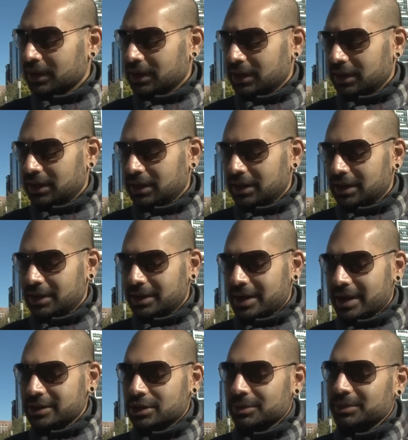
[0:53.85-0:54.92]

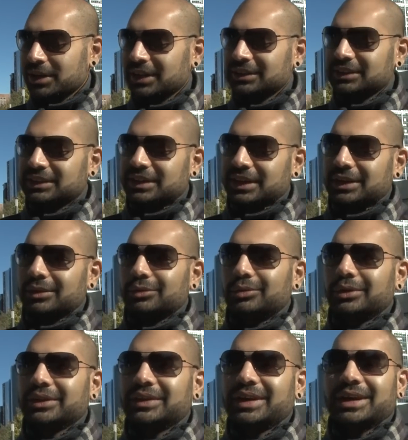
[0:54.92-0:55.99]
I normally like to get it
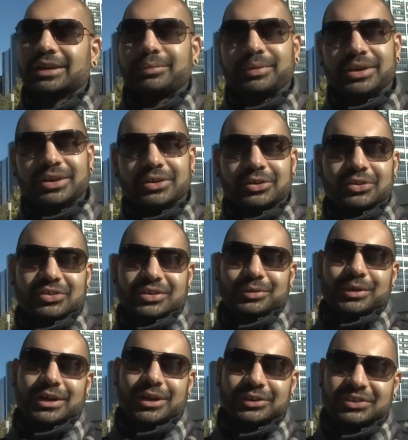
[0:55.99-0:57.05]
with jalapenos. They
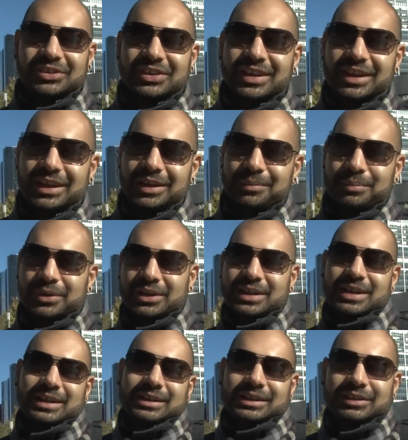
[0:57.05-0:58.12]
were out today, but
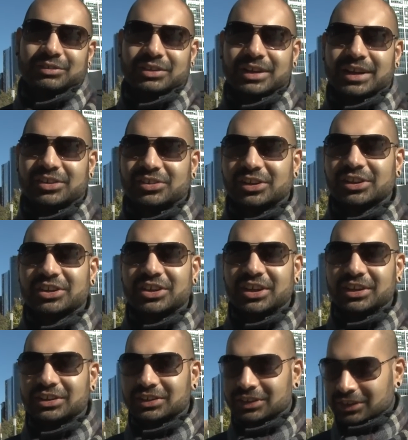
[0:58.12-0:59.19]
that gives a nice little
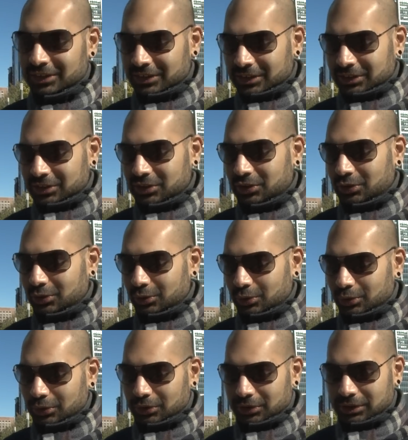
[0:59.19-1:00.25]
kick to
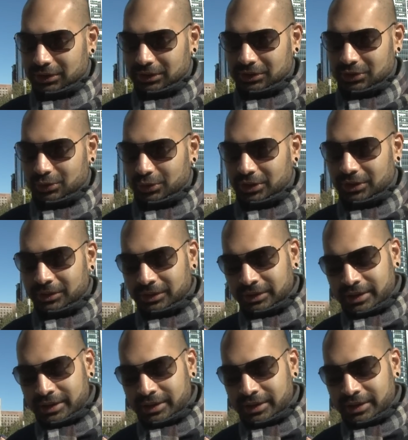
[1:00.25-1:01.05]
it.